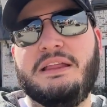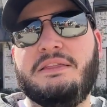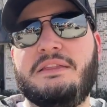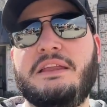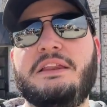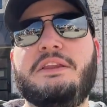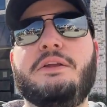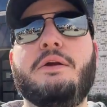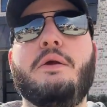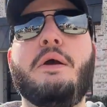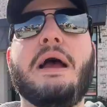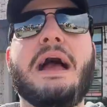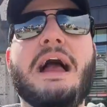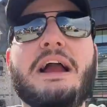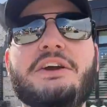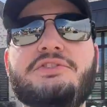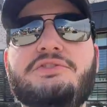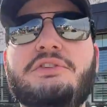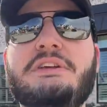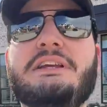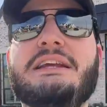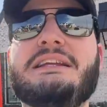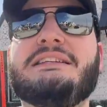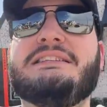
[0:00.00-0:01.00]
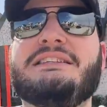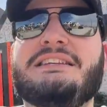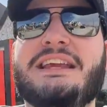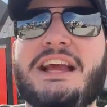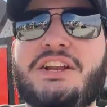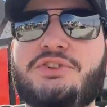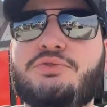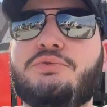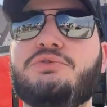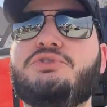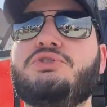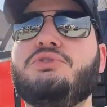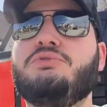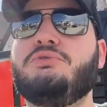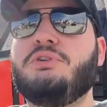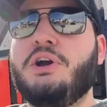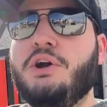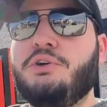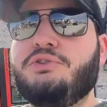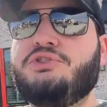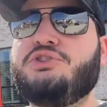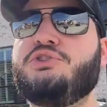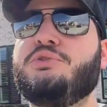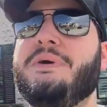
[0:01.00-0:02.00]
then you actually get scheduled to
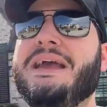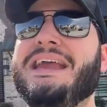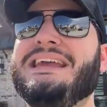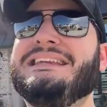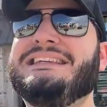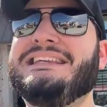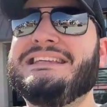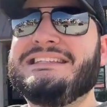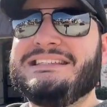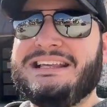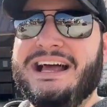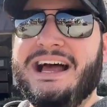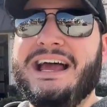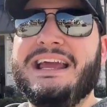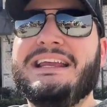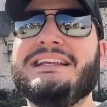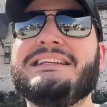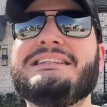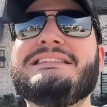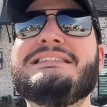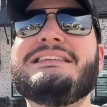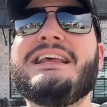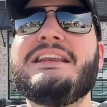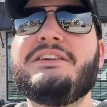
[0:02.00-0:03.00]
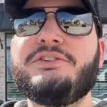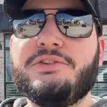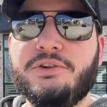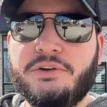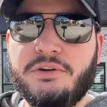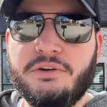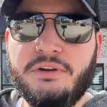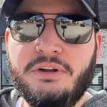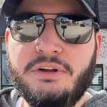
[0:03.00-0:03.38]
go to a design center.